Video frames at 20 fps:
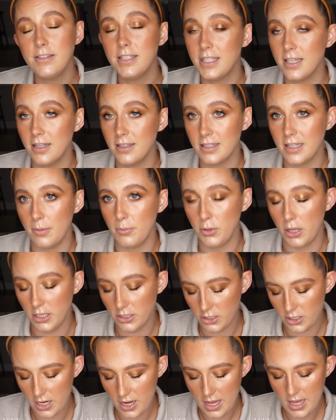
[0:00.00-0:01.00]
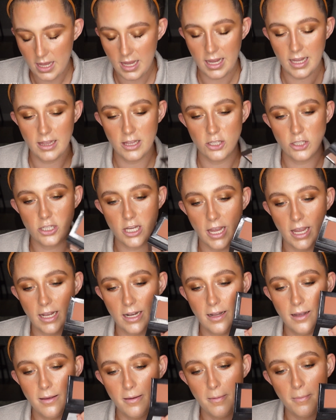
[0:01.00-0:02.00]
Sunset Blush in the
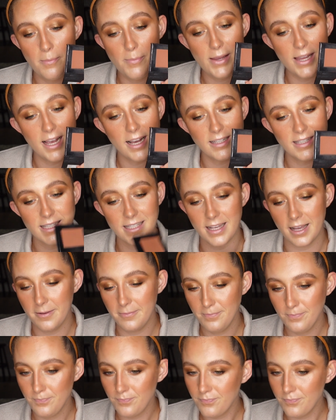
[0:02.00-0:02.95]
shade Piazza